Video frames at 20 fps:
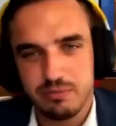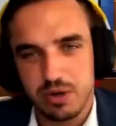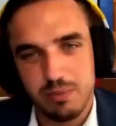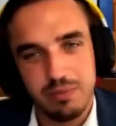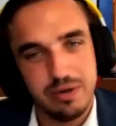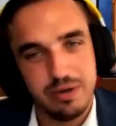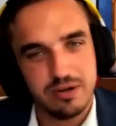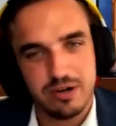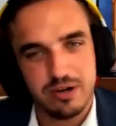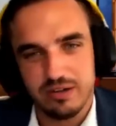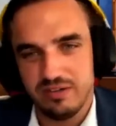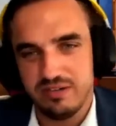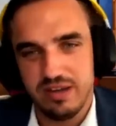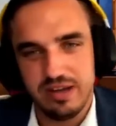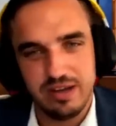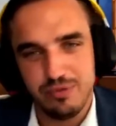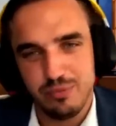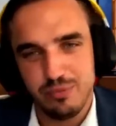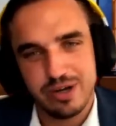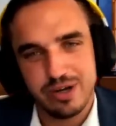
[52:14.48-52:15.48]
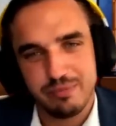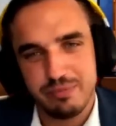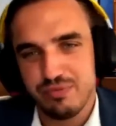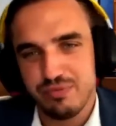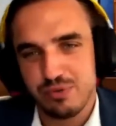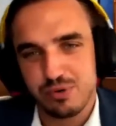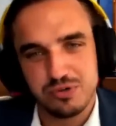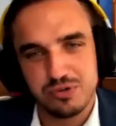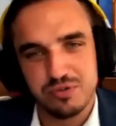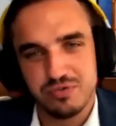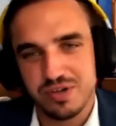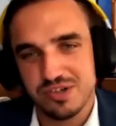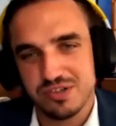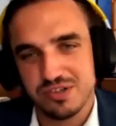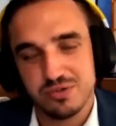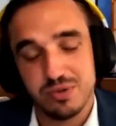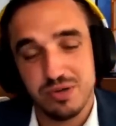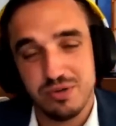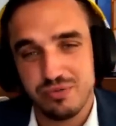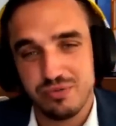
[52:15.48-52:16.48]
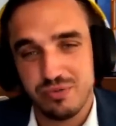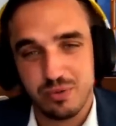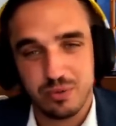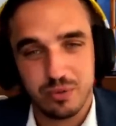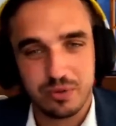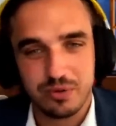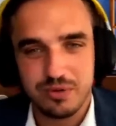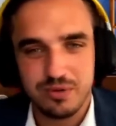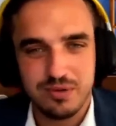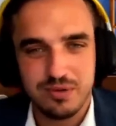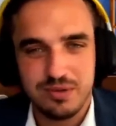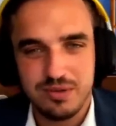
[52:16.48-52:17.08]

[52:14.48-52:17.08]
Probably not anywhere before 2024.